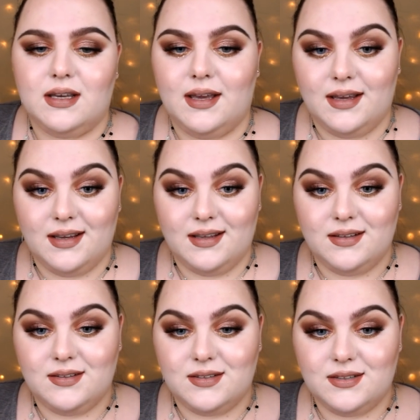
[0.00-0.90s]

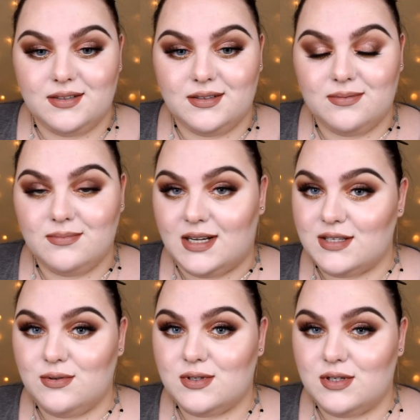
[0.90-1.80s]
and
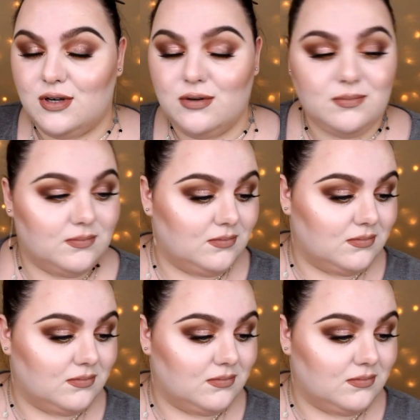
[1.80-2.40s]
as you saw,